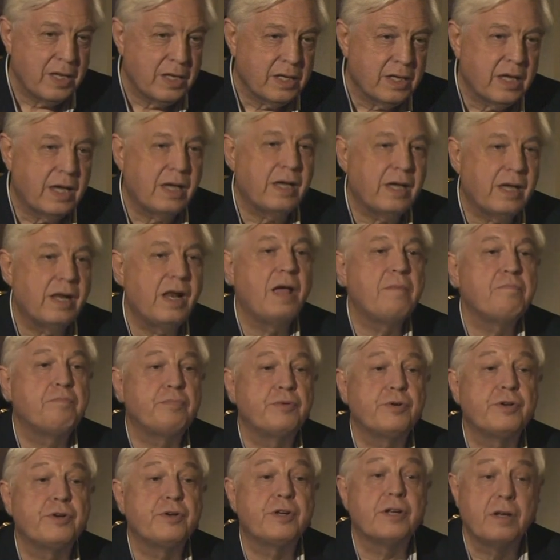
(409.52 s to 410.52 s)
Can I
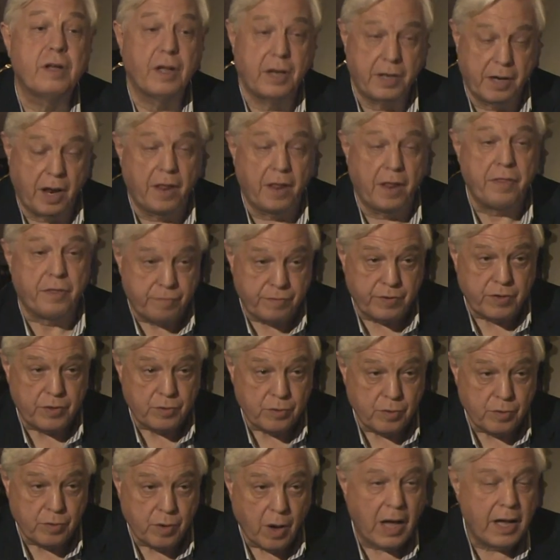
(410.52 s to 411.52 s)
put another
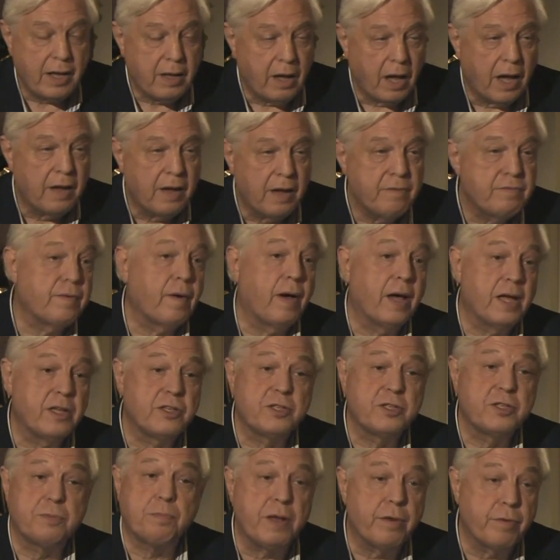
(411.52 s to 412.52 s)
view? I
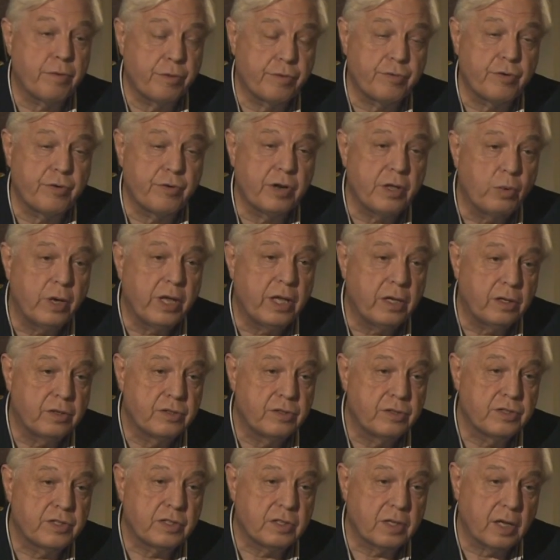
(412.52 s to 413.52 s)
spent 3
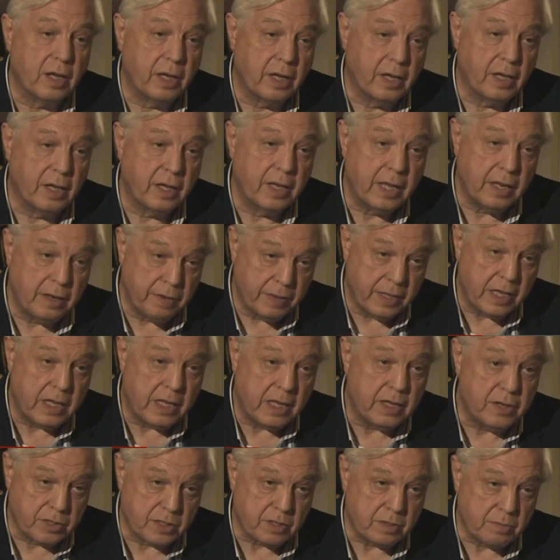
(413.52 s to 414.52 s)
weeks in the
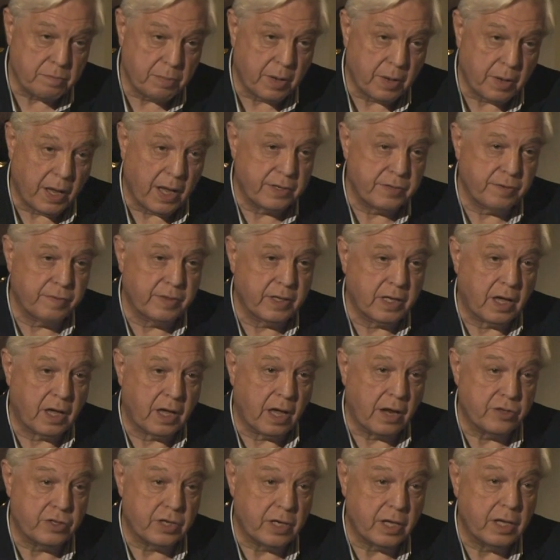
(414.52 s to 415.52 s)
eastern part of the
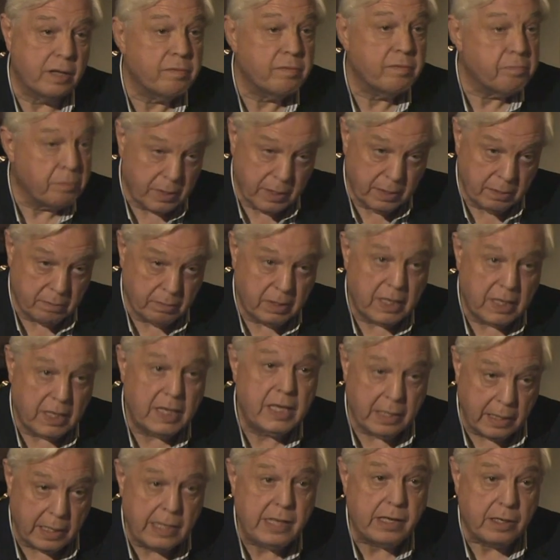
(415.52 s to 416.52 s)
country,
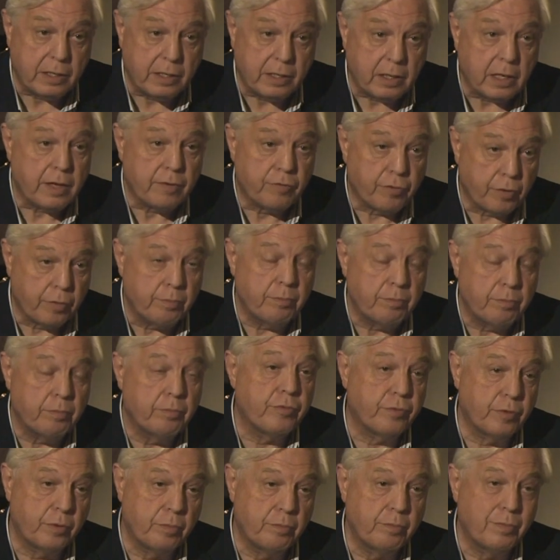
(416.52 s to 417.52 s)
illegally from
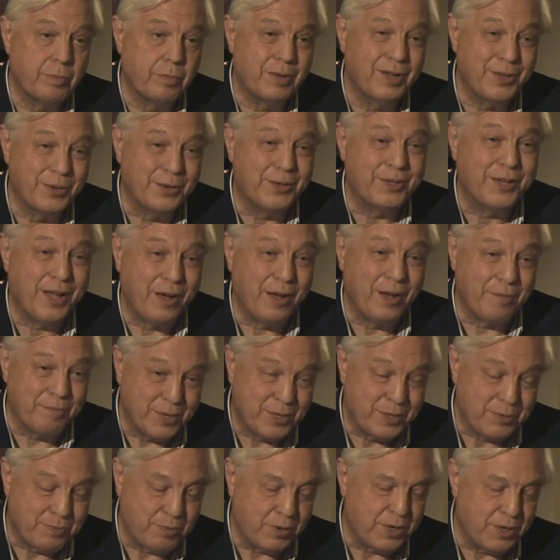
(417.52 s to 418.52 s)
your
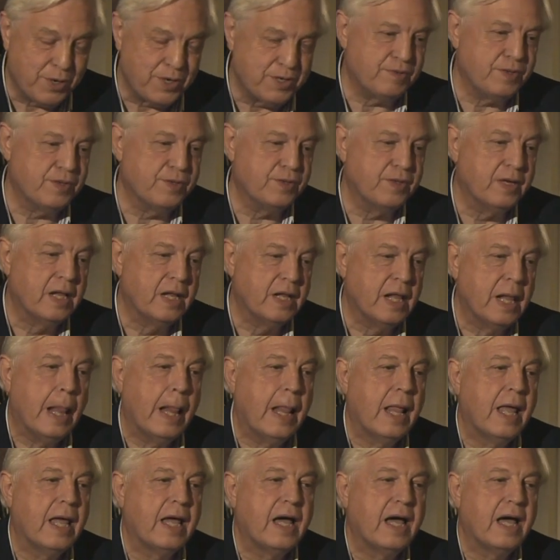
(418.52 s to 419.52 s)
government's point of view.
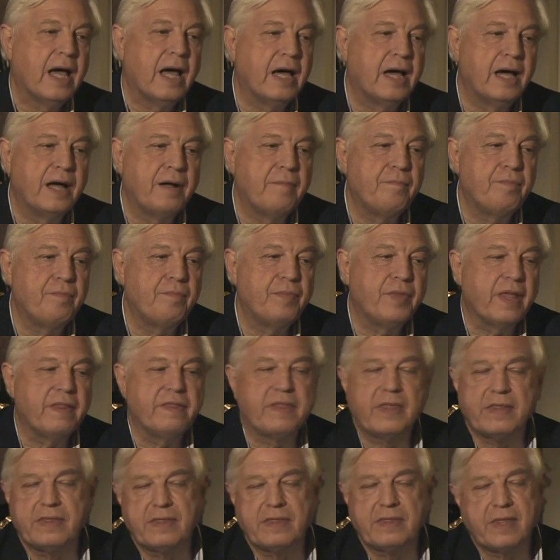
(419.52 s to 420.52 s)

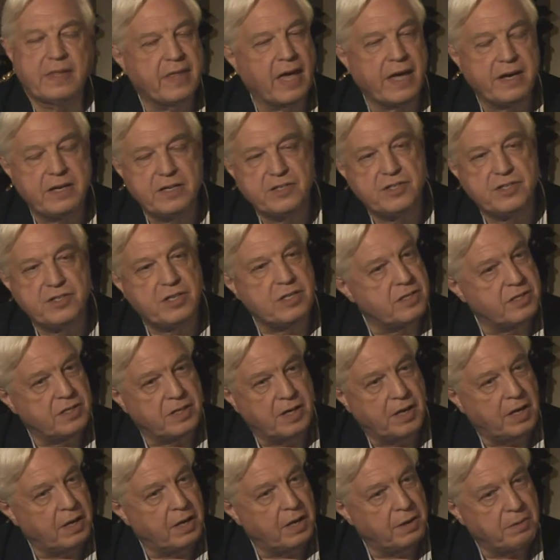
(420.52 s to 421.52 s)
That isn't
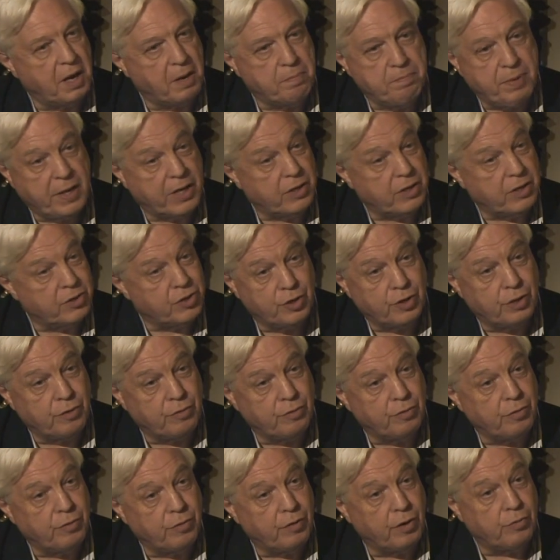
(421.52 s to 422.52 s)
a picture
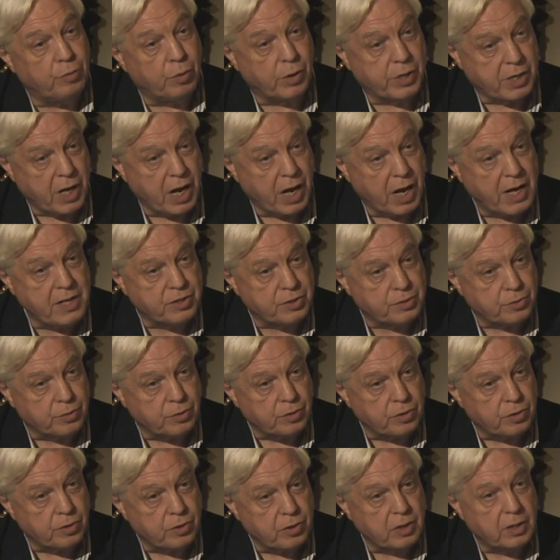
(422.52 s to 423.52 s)
of what I
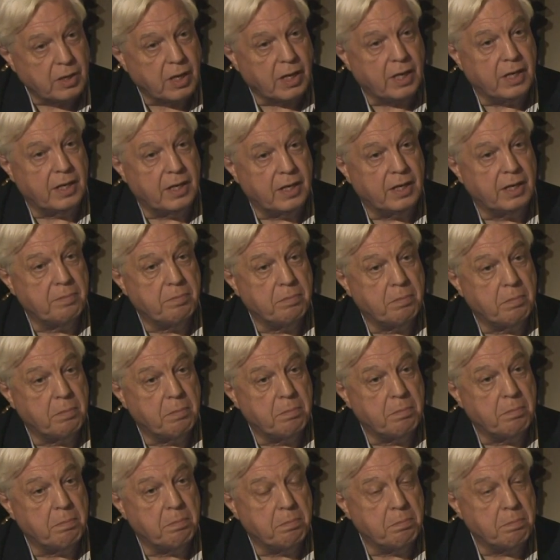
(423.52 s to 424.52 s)
saw.
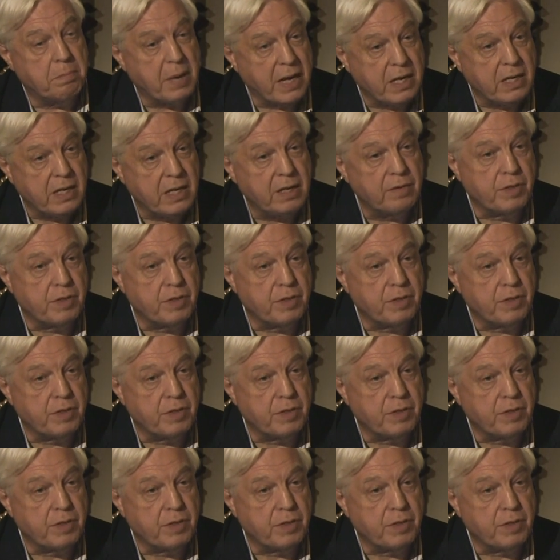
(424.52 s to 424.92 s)
Many of